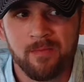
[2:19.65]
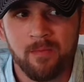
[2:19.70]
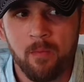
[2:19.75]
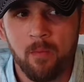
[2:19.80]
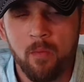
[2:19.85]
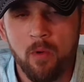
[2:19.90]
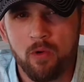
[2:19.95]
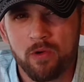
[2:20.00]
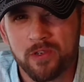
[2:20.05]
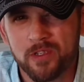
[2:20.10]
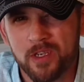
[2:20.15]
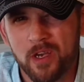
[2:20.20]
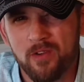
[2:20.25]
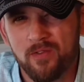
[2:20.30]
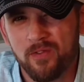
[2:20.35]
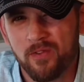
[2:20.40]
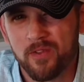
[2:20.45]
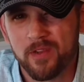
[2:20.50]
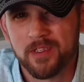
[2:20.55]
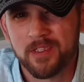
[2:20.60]
More so
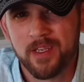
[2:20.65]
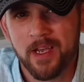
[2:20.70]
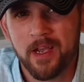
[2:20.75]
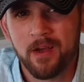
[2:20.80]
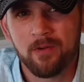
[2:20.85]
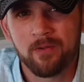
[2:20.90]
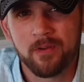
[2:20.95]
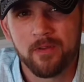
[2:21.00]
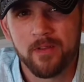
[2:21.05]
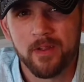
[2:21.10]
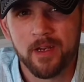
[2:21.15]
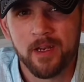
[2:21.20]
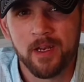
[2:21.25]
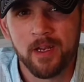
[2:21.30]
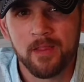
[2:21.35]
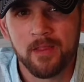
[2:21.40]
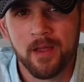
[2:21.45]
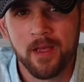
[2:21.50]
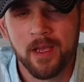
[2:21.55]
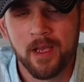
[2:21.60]
for the sound than
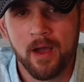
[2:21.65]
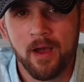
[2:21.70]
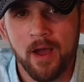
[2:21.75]
anything.